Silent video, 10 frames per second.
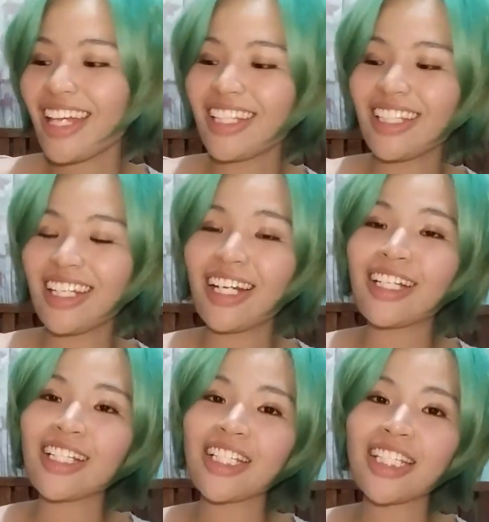and
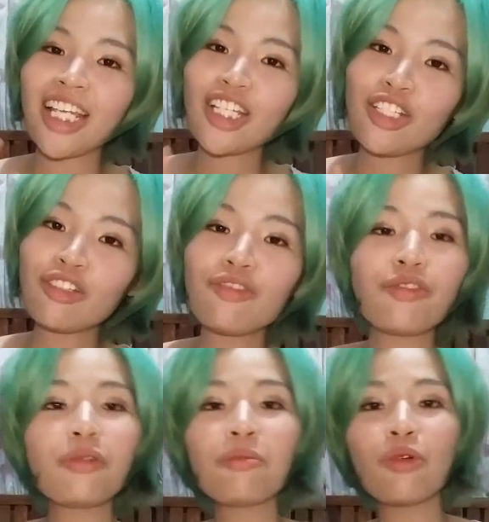stay tuned
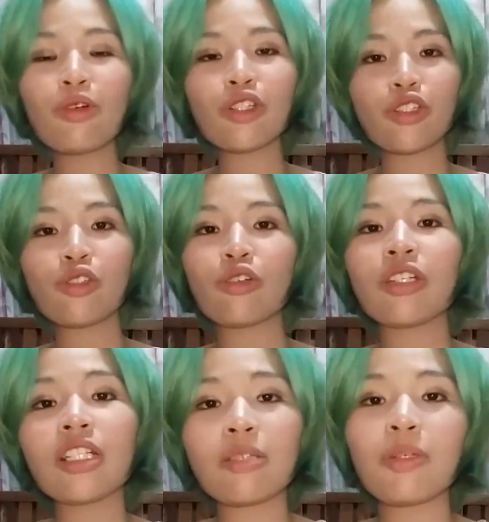for more
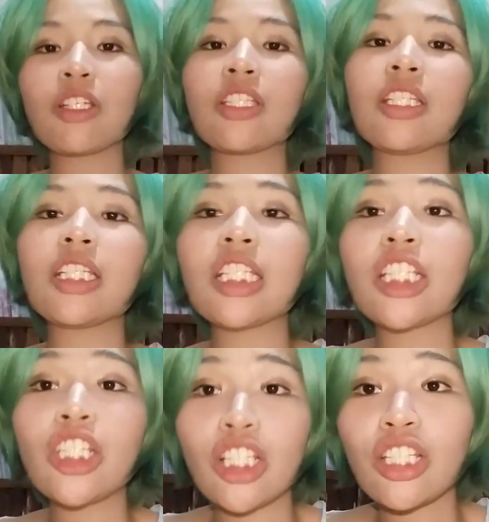tutorials because this
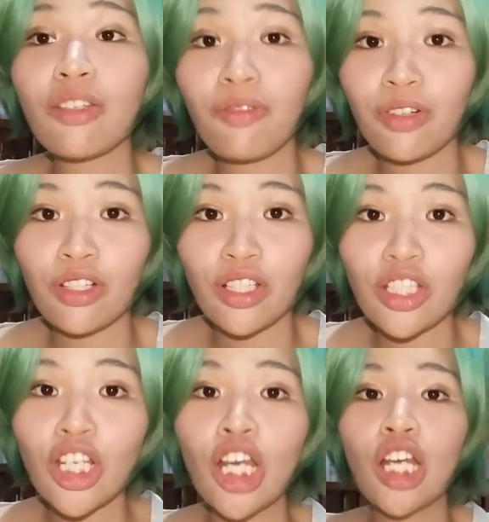is just the
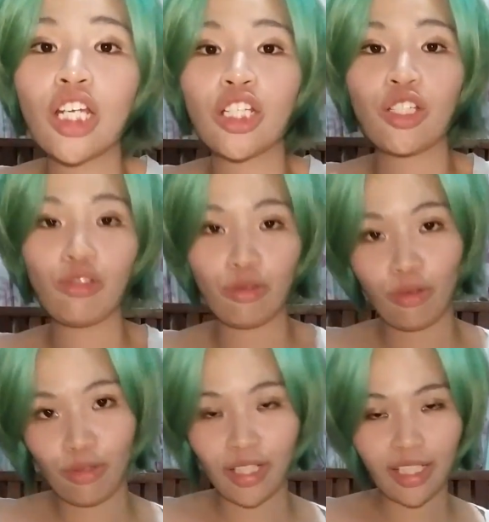first
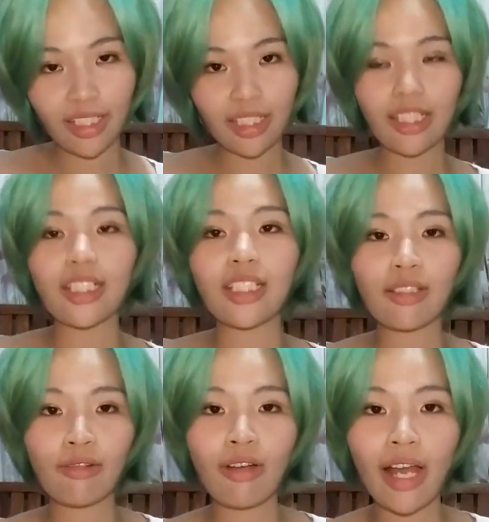tutorial.
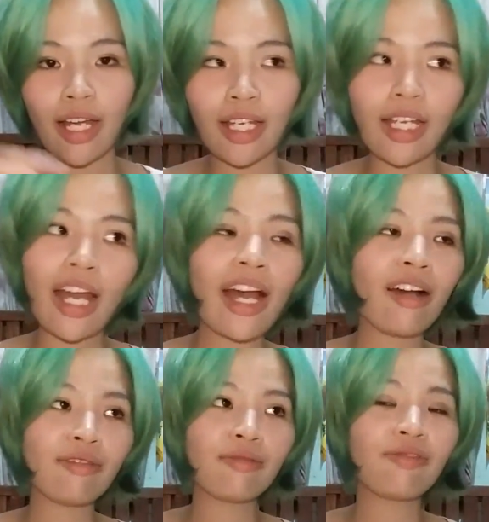So I
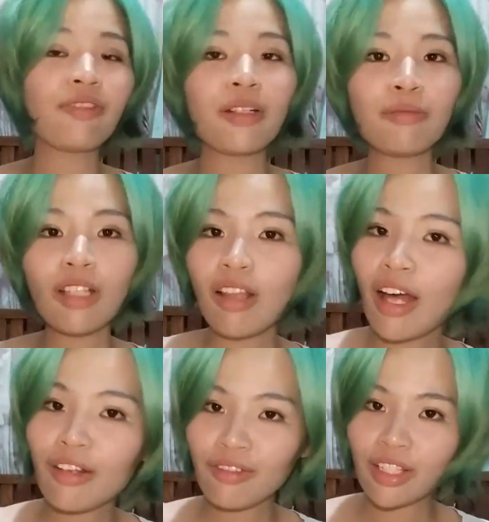have filmed a
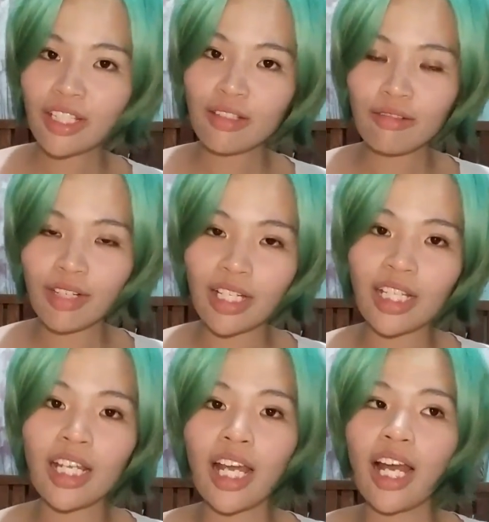lot of things
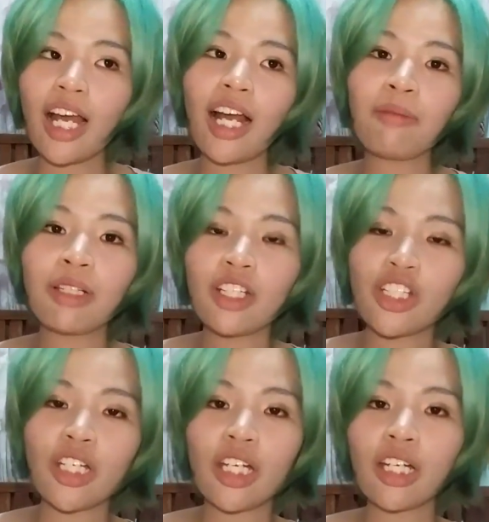already. I'm gonna
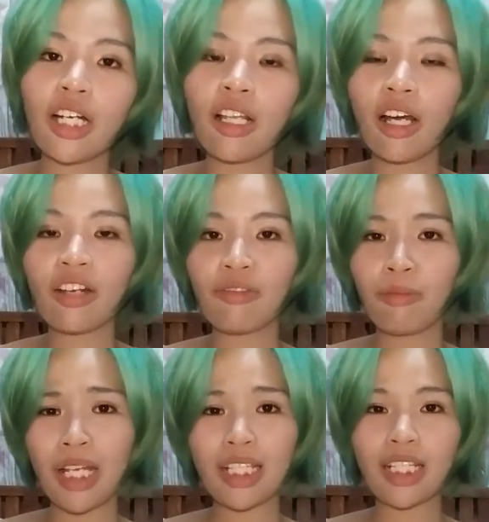share a lot
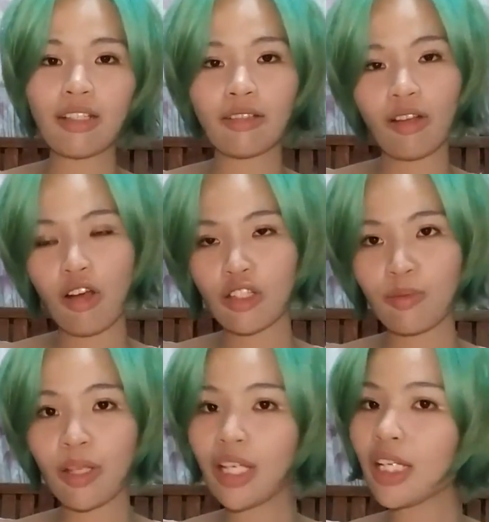of basics on
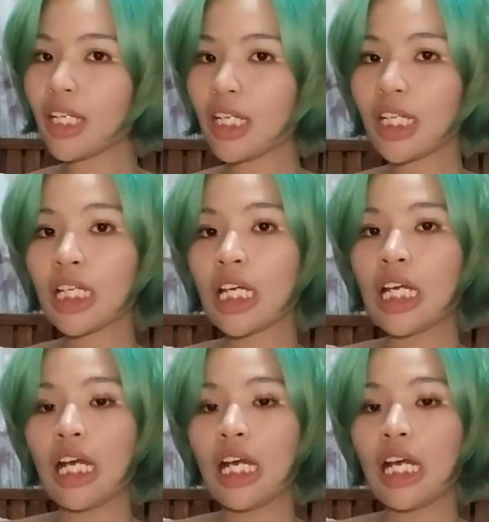cosplaying,